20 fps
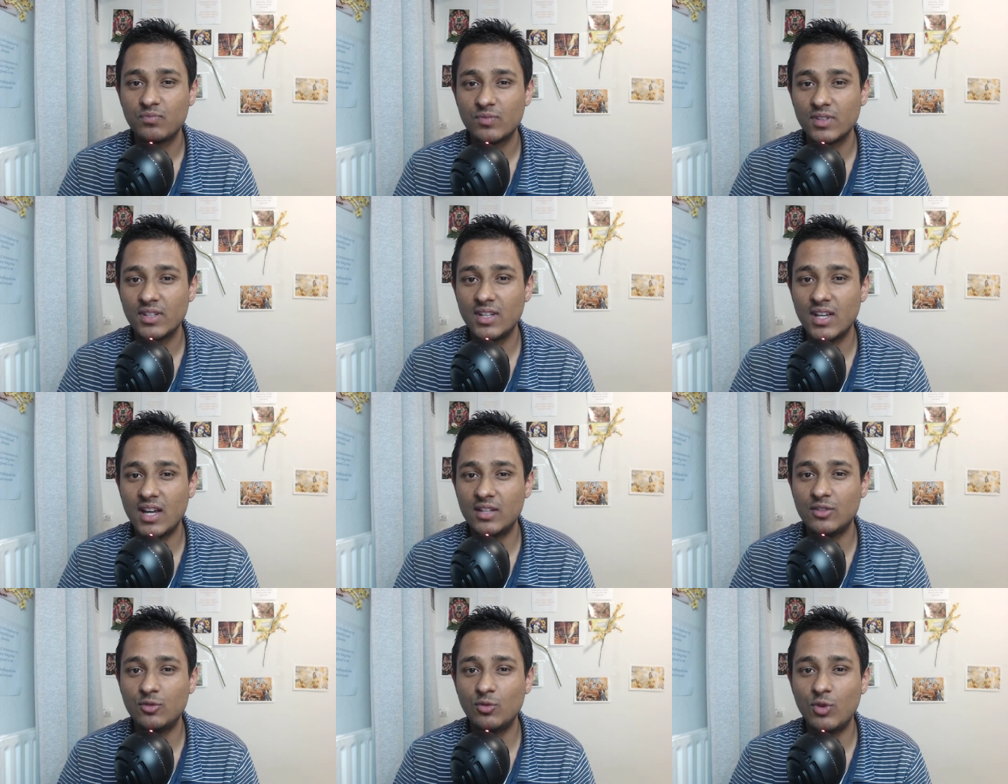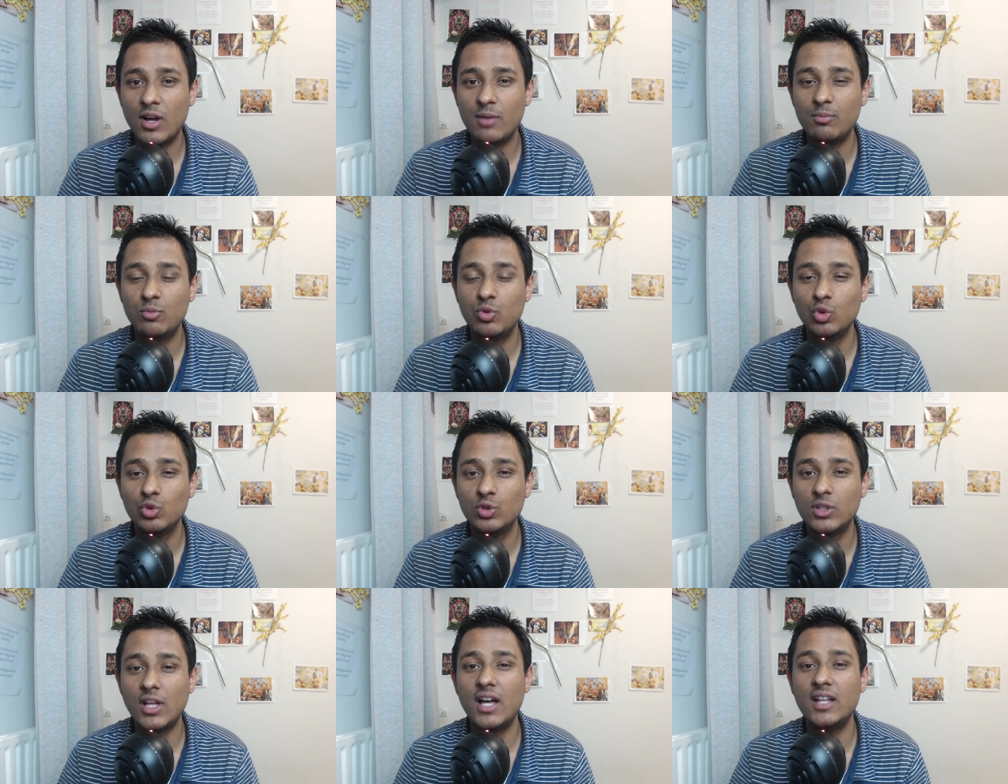
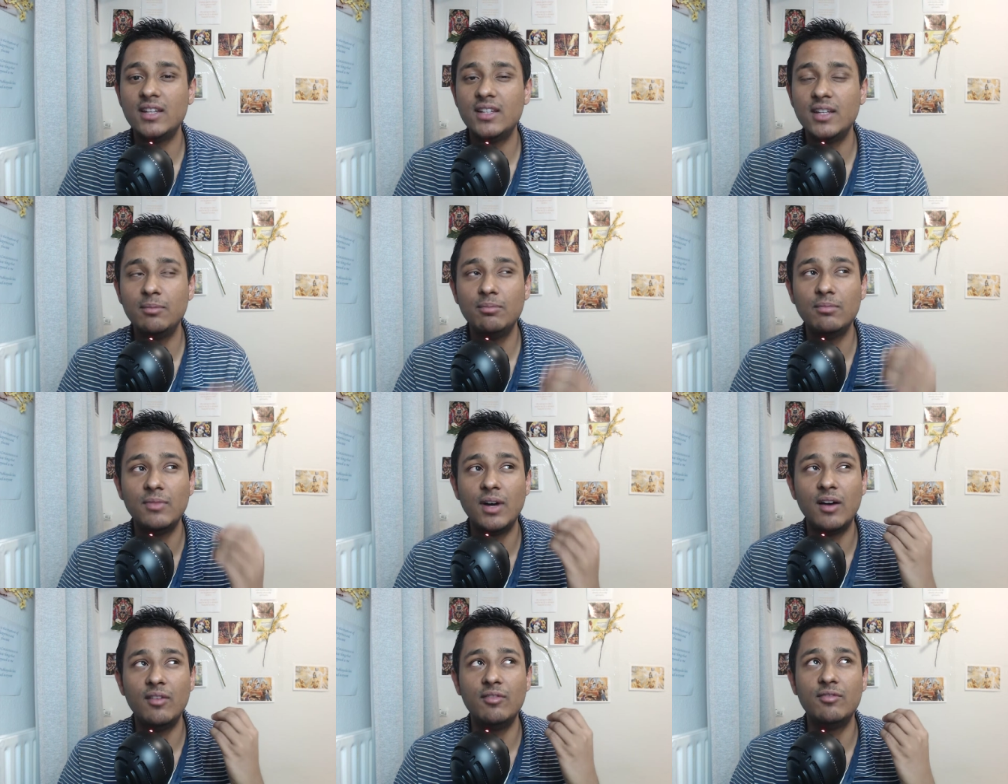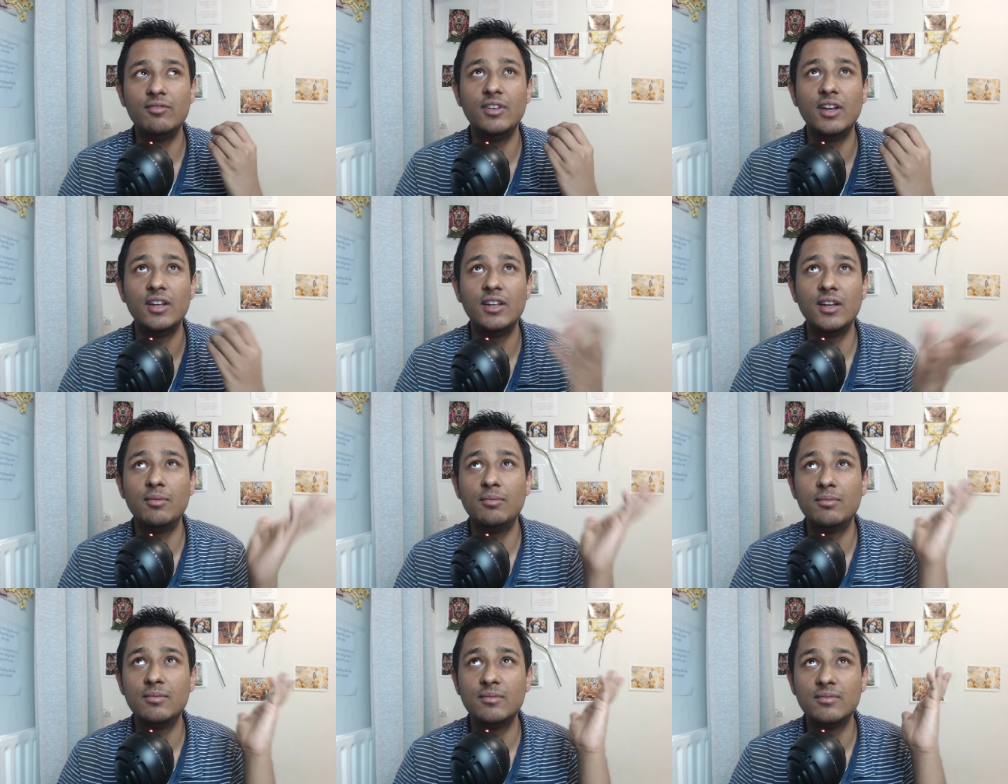Gyatva dim
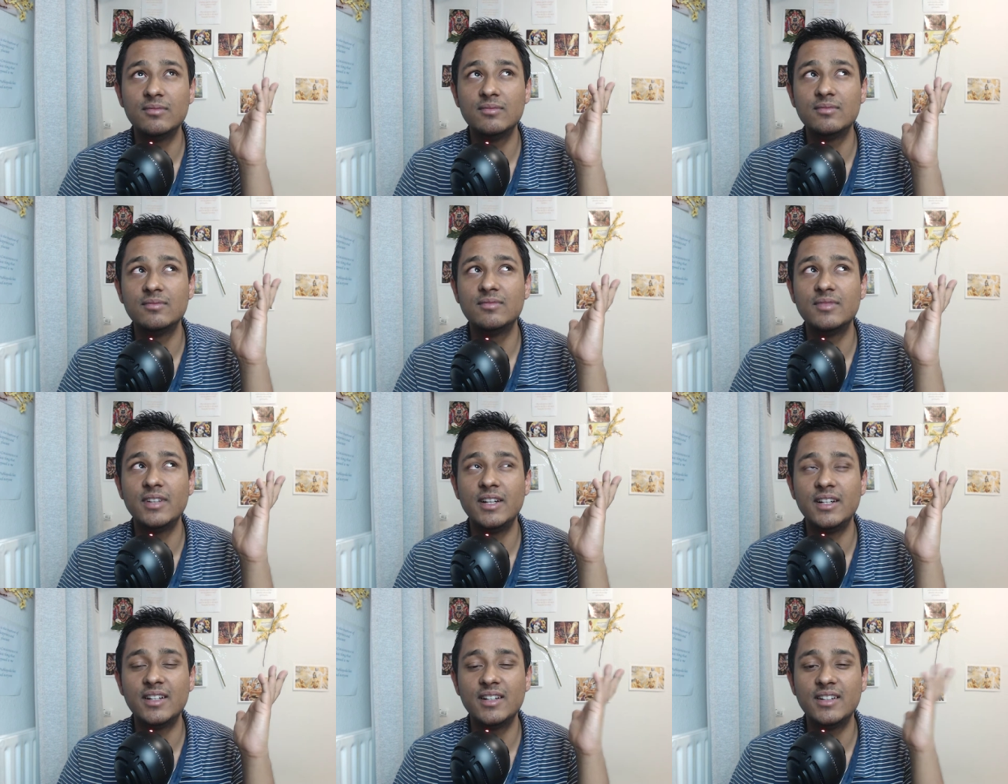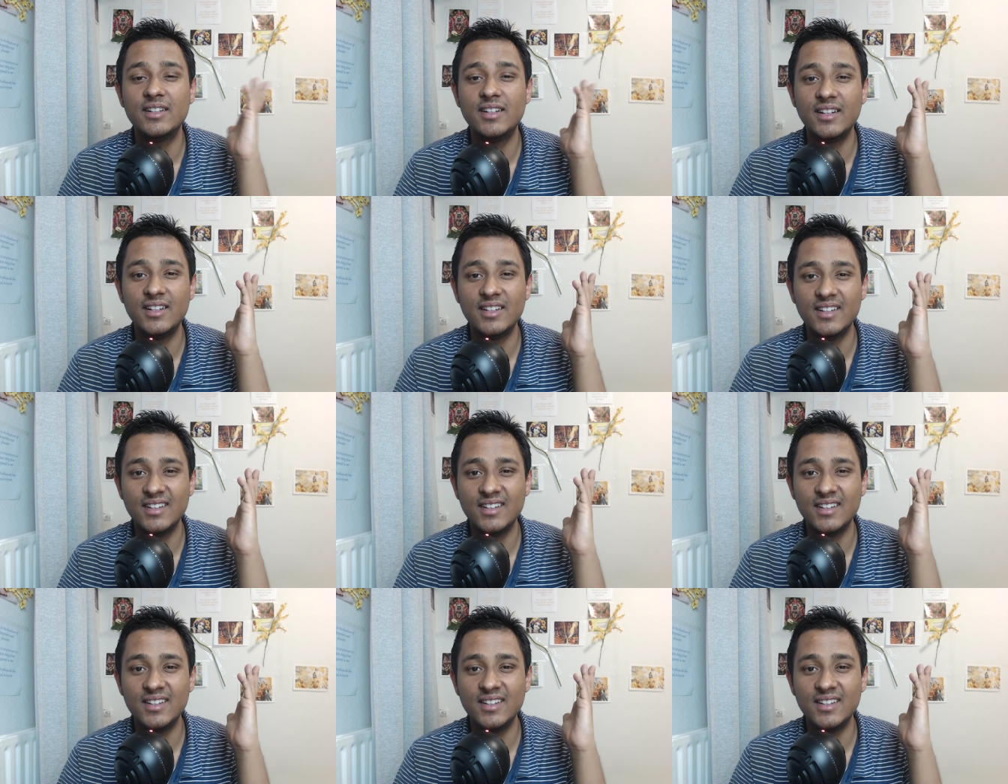avyayam, eternal.